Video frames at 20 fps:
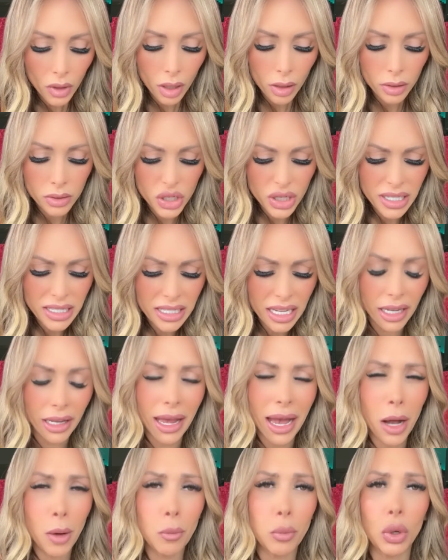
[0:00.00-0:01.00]
Just think
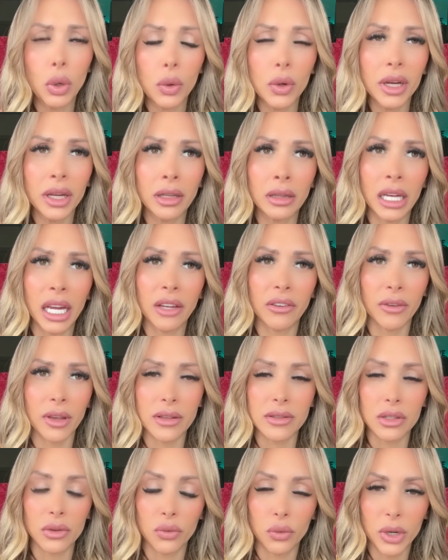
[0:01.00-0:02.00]
how boring life
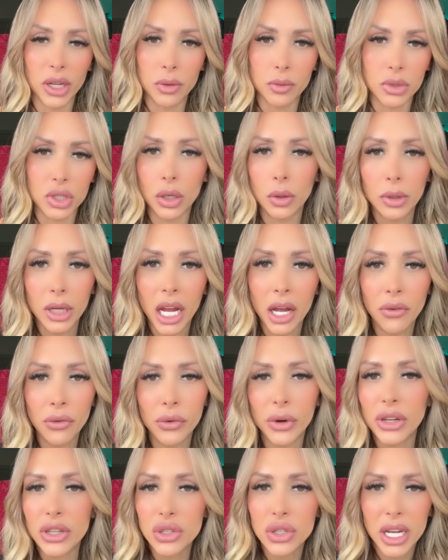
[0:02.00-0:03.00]
is if we don't have
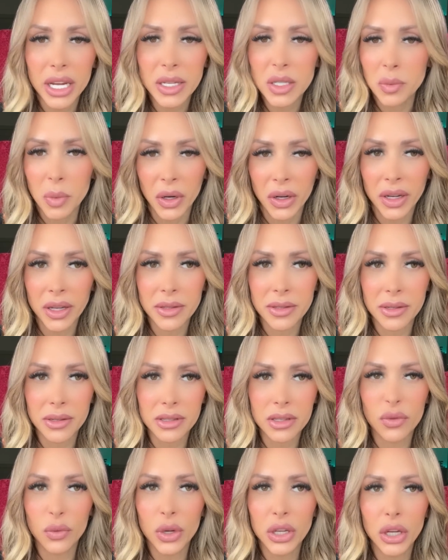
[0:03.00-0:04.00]
fresh experiences,
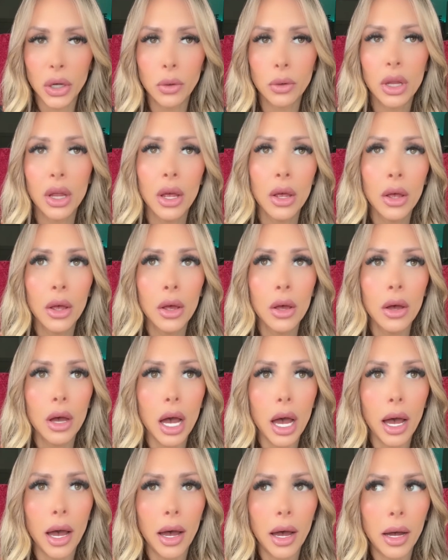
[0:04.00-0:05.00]
if we don't
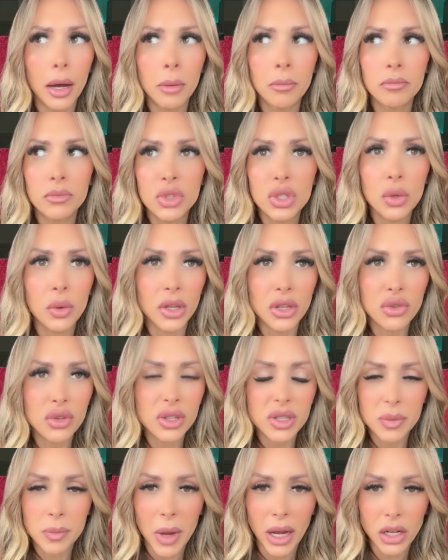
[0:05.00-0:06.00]
do
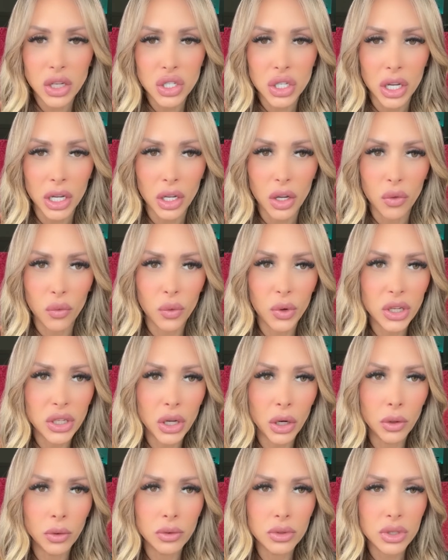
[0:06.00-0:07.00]
introspection, if we
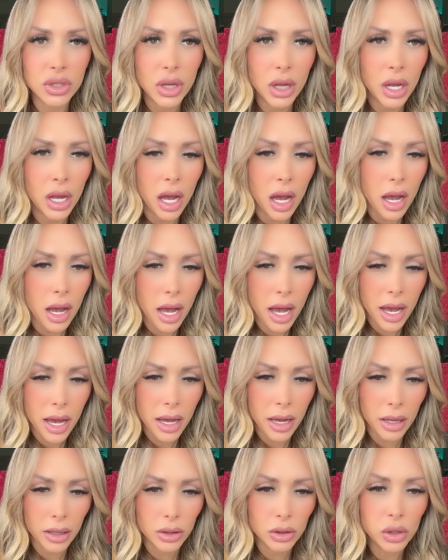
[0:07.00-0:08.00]
don't
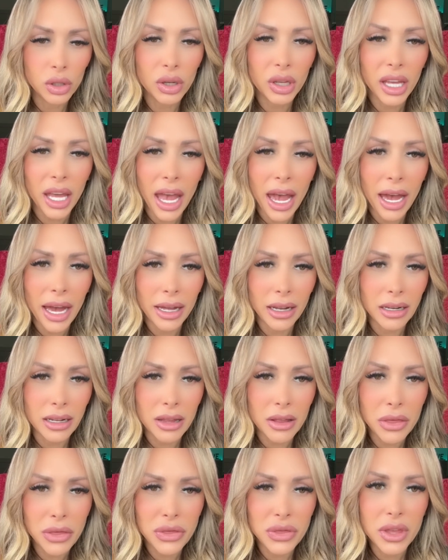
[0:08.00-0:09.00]
look at
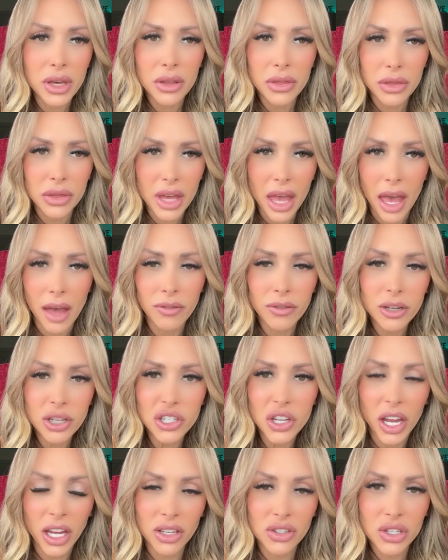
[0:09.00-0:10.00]
the
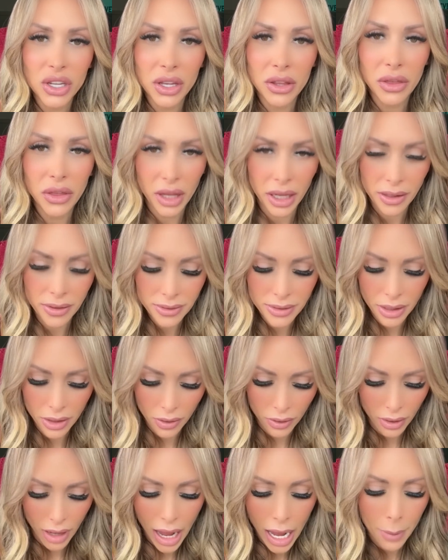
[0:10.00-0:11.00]
ever-changing things that
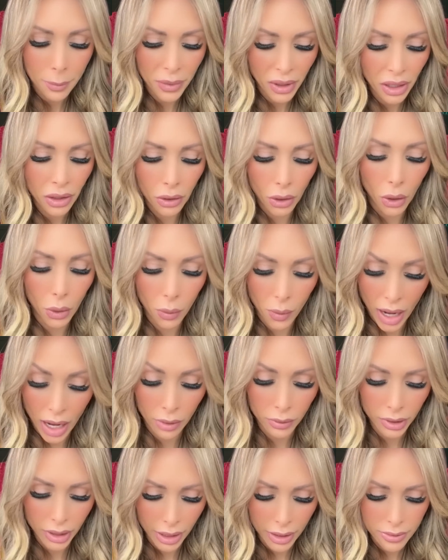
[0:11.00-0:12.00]
are happening
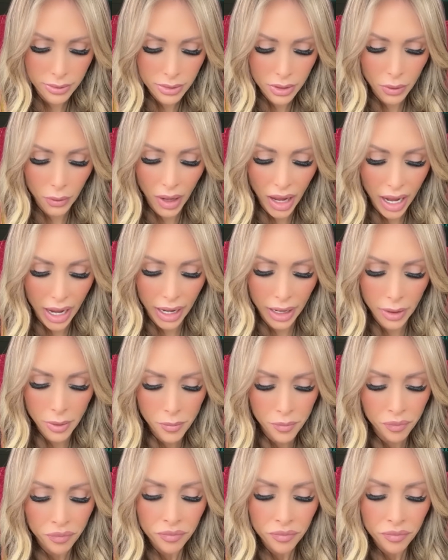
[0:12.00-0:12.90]
around us, okay?